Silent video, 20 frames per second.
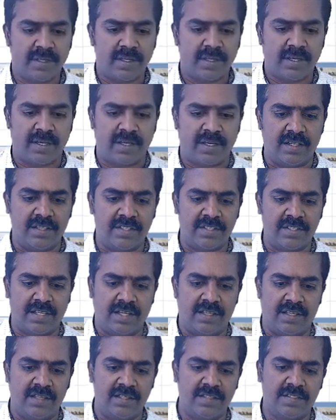and
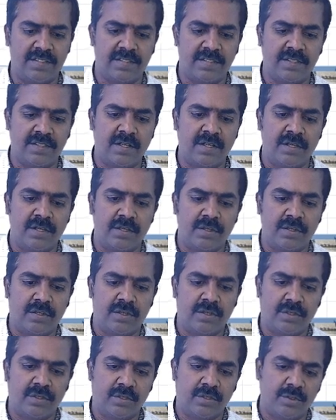sells
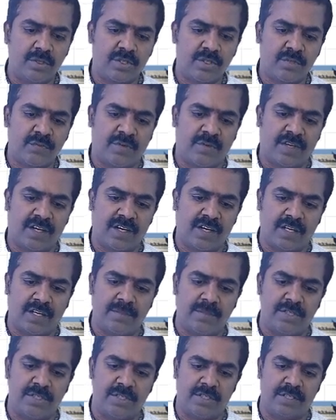goods for a
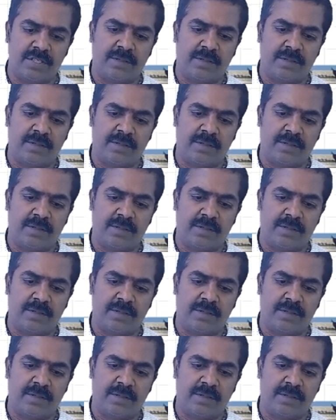commission.